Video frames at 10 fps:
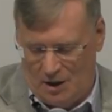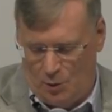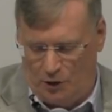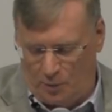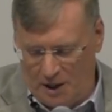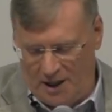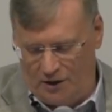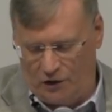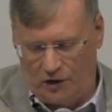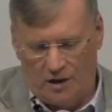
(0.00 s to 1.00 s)
which
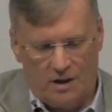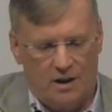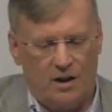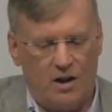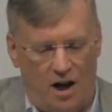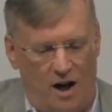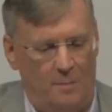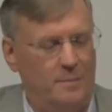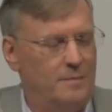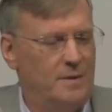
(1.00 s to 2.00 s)
means
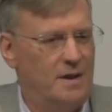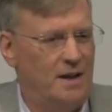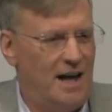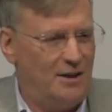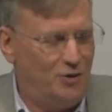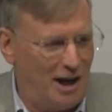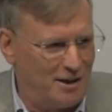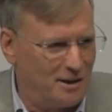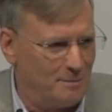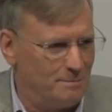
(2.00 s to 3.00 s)
come and
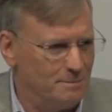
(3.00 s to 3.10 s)
take them.